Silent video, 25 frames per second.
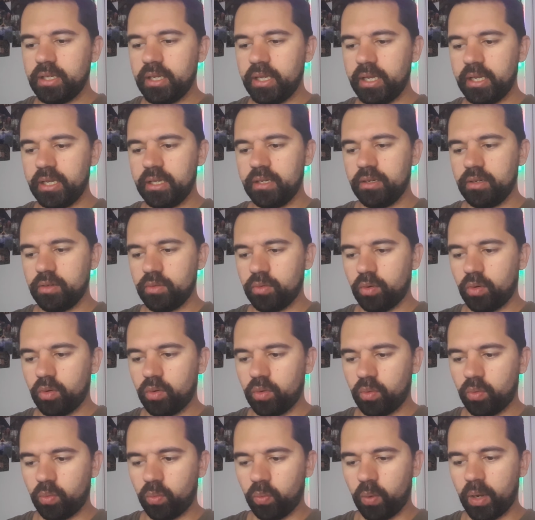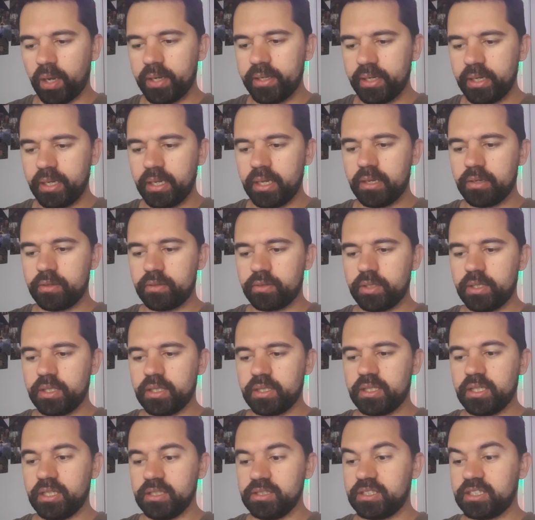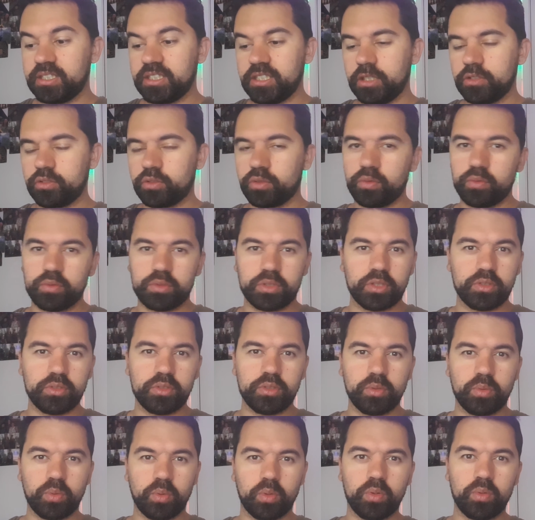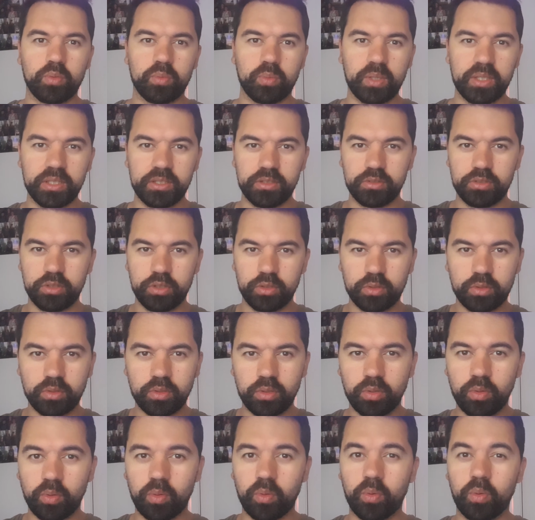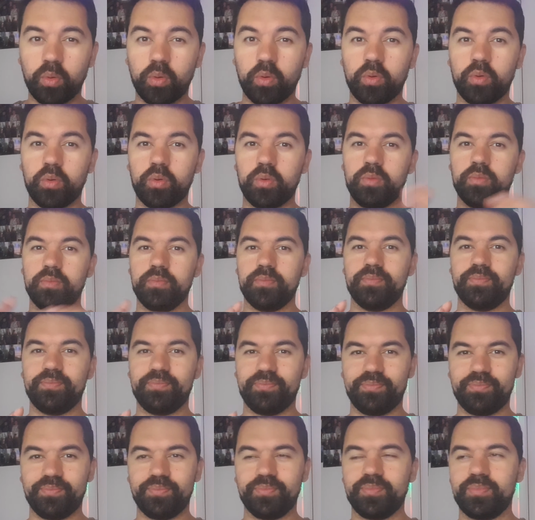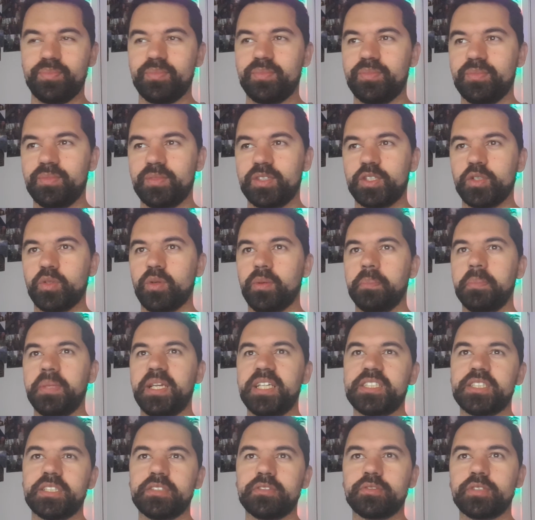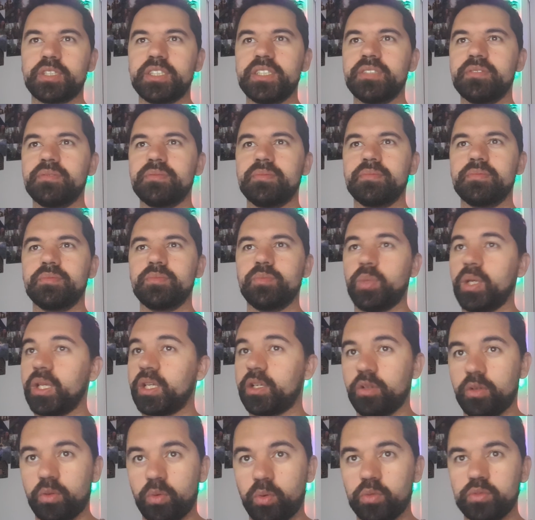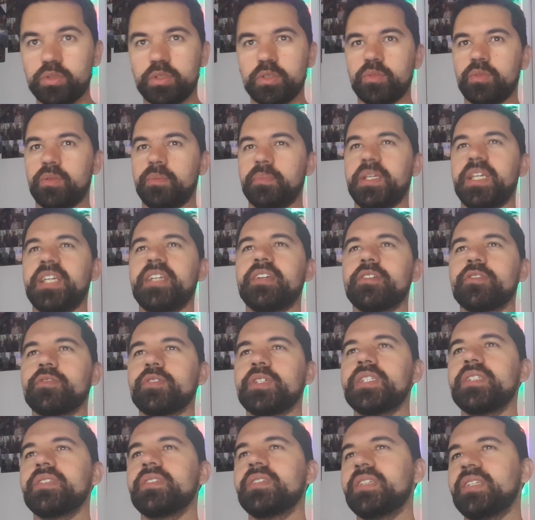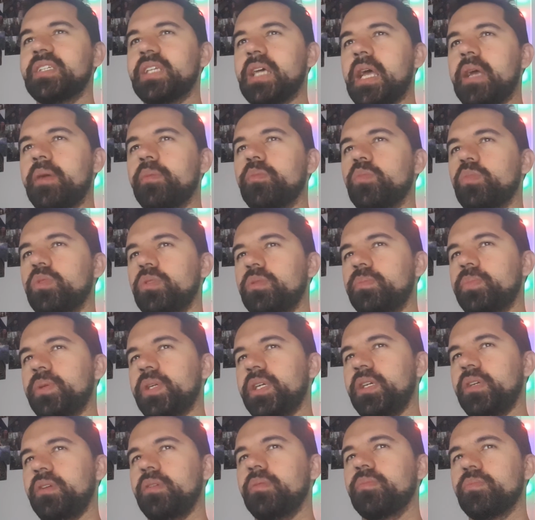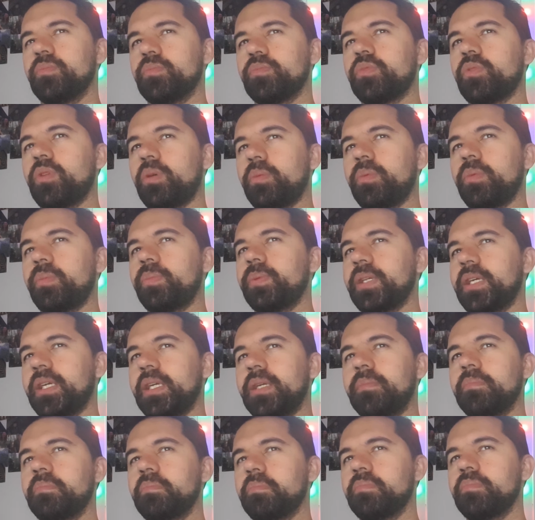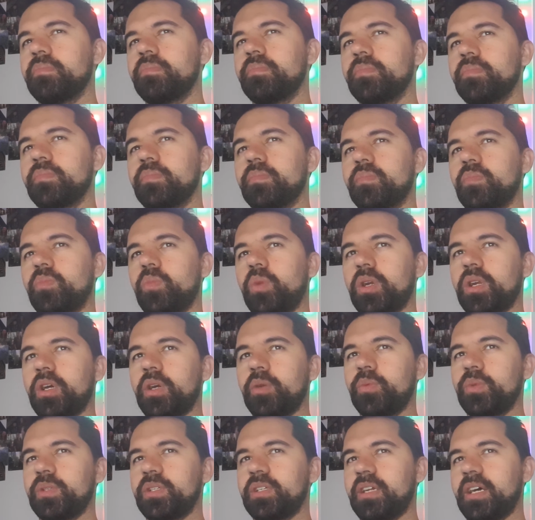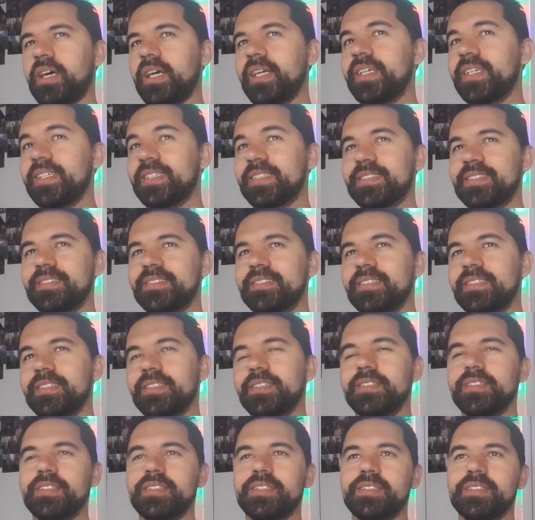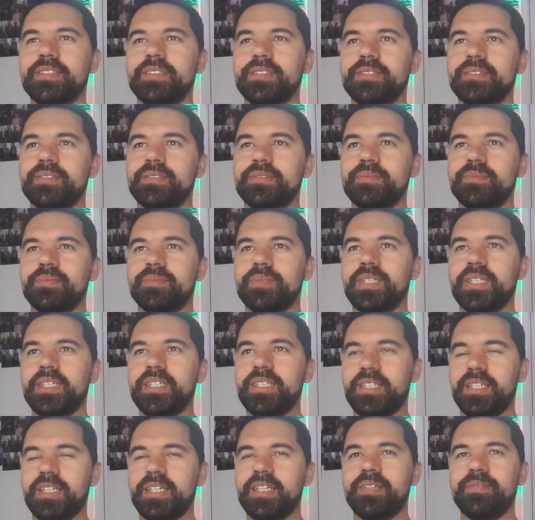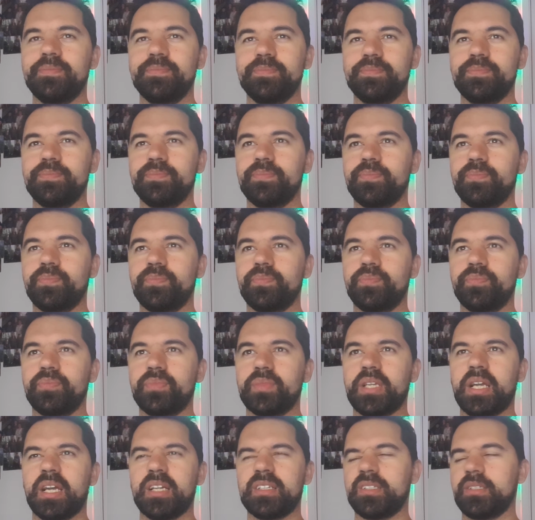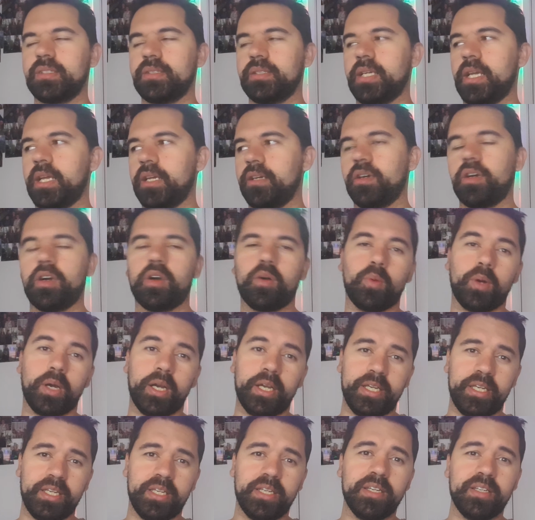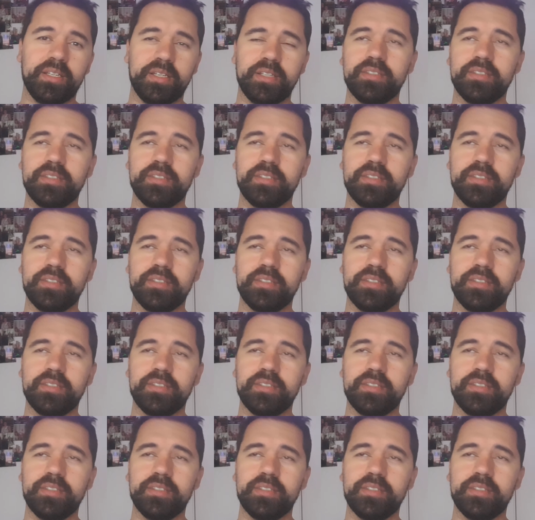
in one area that's central to you all, where you could all do a meet and greet. We could all do a meet and greet. That would be probably what I would like. But yeah, other than that, Hawaii.